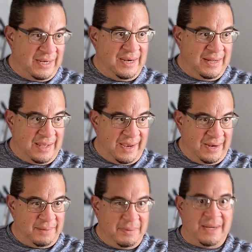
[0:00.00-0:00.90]
I
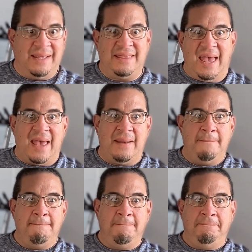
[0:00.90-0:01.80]
gotta be like that.
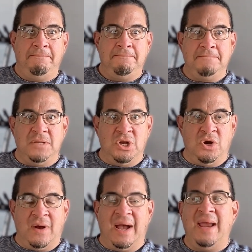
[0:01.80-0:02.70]

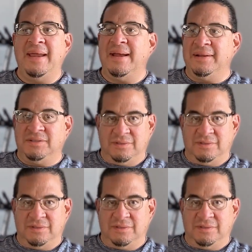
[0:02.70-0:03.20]
I gotta